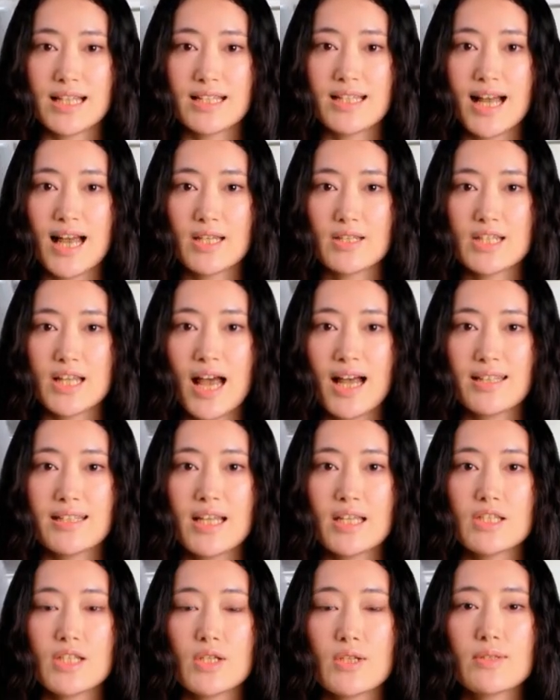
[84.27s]
down
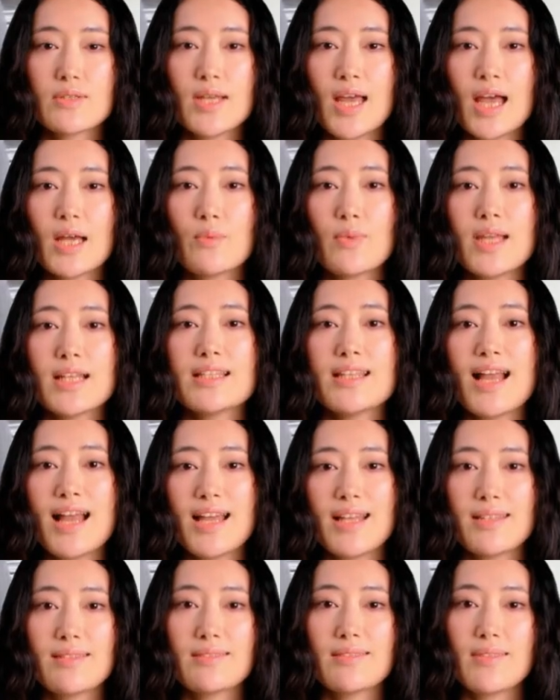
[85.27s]
jackets use lightweight
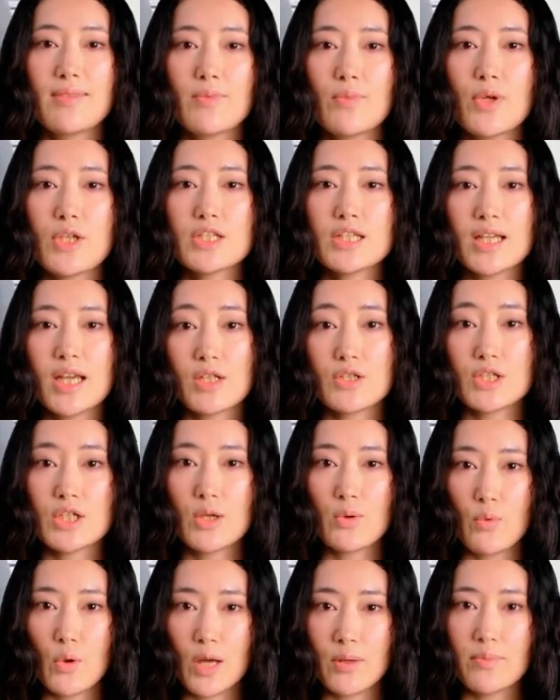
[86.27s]
down, which keeps you
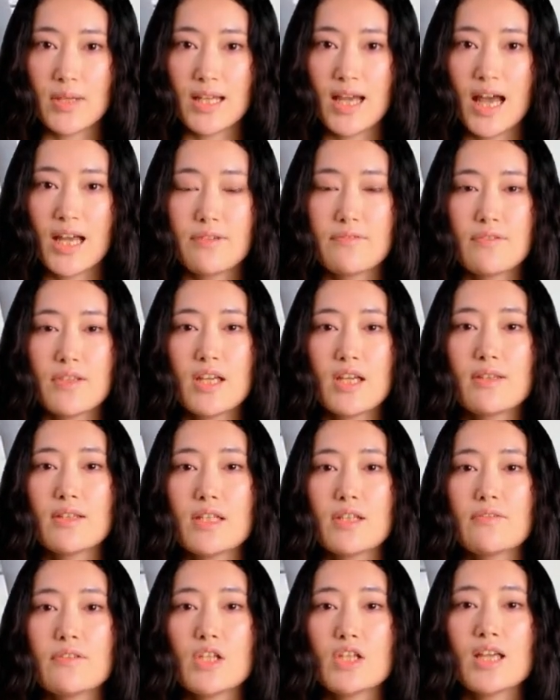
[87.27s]
warm enough even
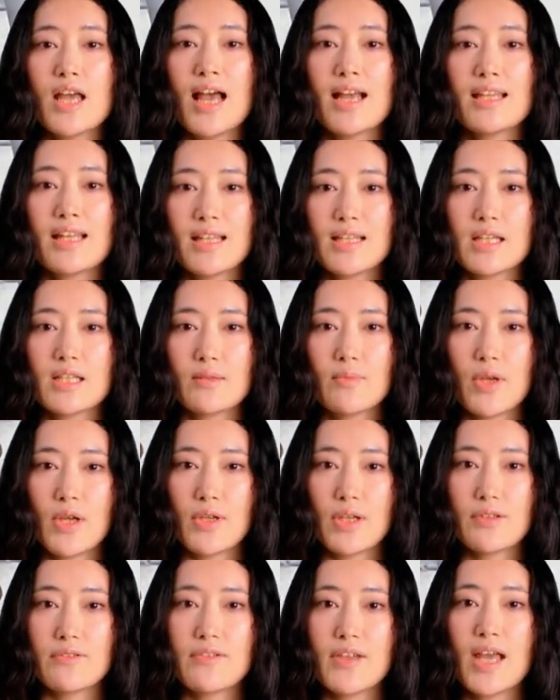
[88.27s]
if the jacket is
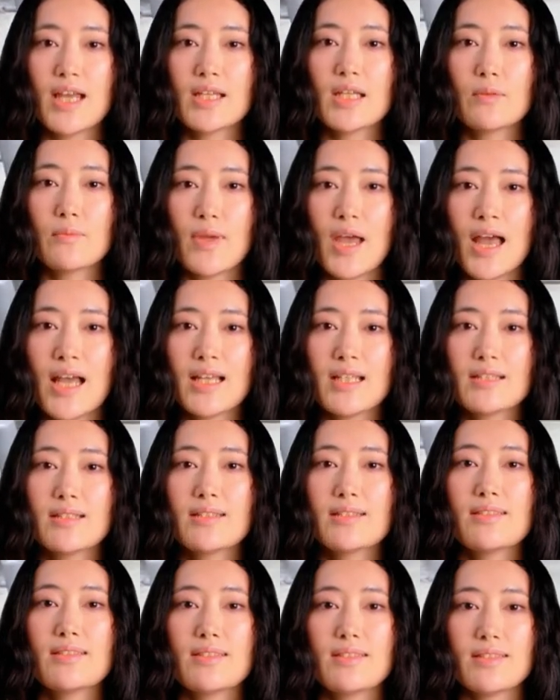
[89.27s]
very thin and light.
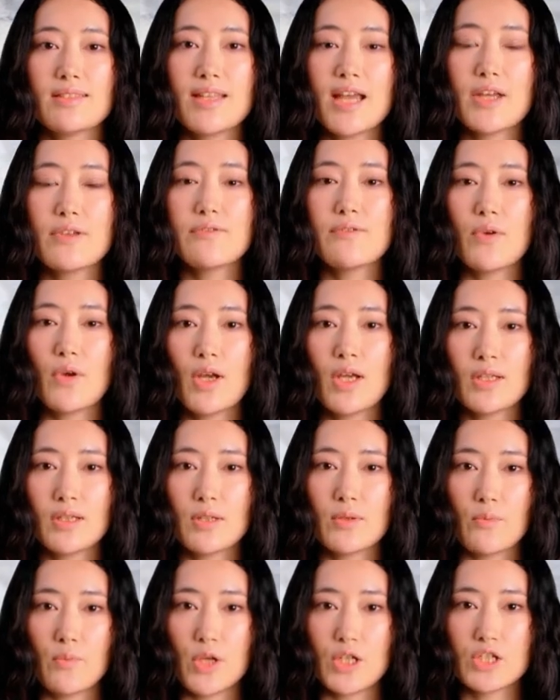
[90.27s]
Therefore,
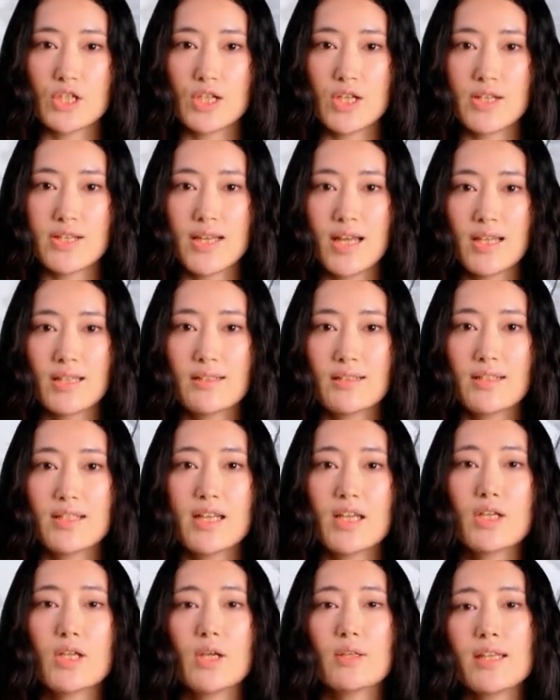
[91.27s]
when choosing,
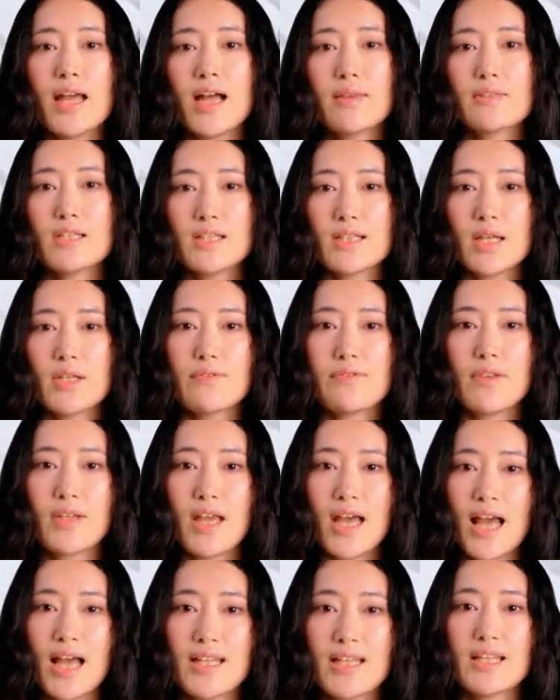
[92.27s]
you don't have to go for the
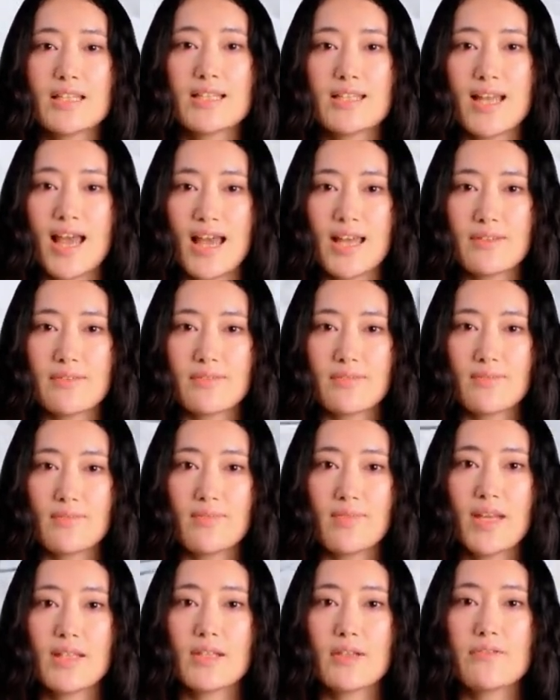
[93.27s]
heavy stuff,
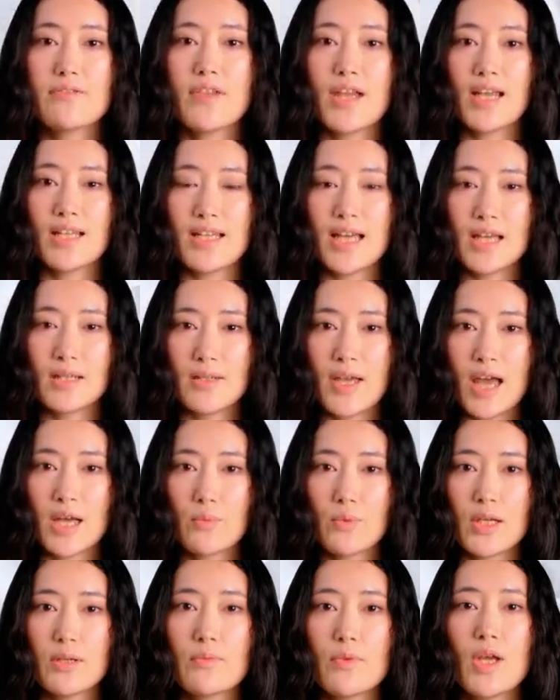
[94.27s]
but the thin and
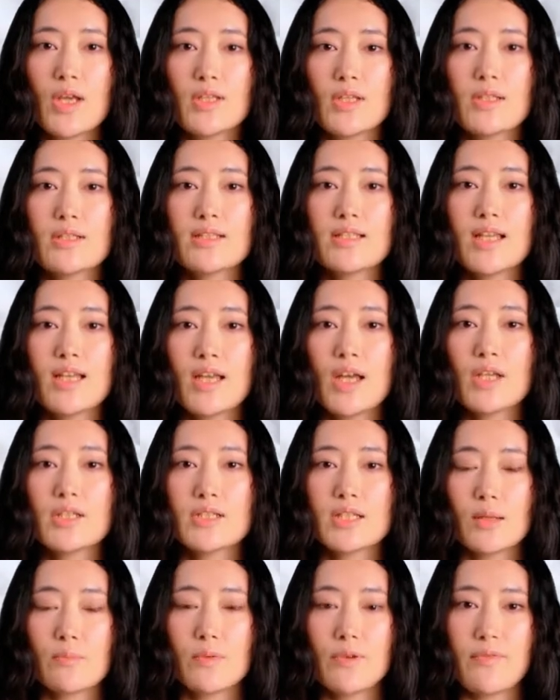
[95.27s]
lightweight models can
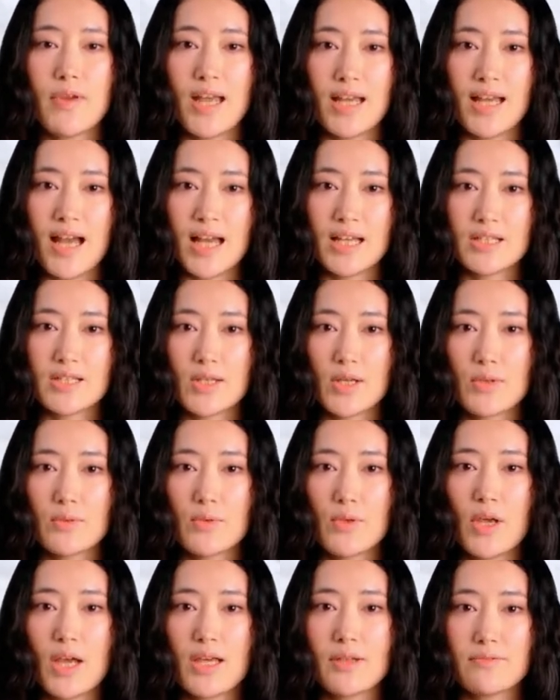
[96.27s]
also provide excellent
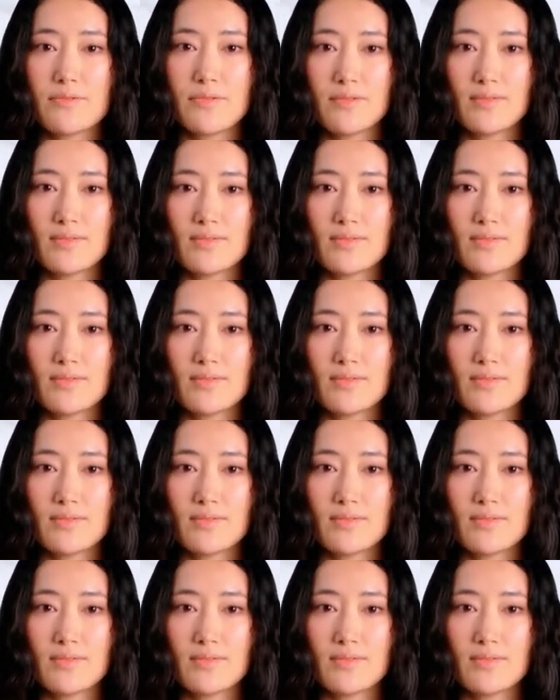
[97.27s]
warmth.